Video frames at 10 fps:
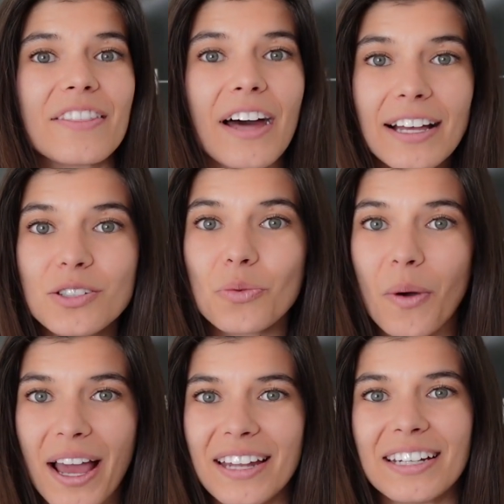that's
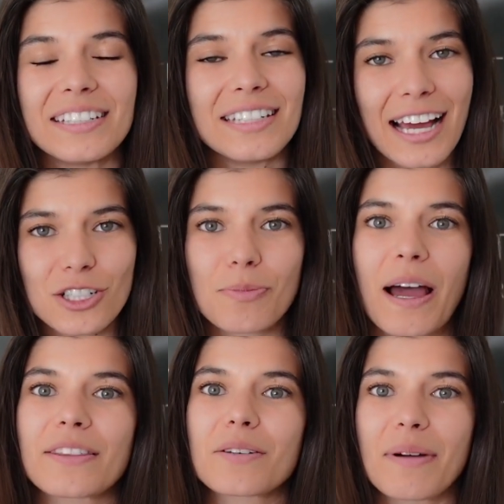when
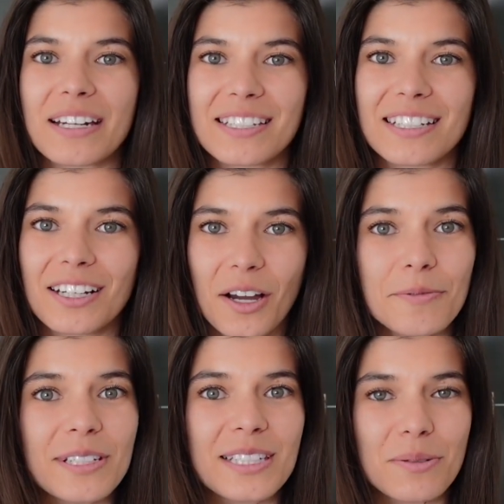naturopathic medicine
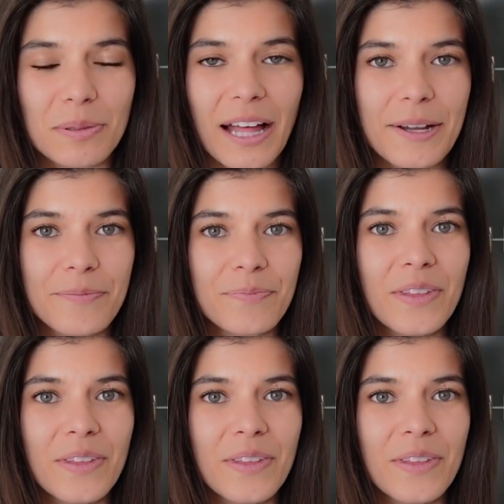comes into play.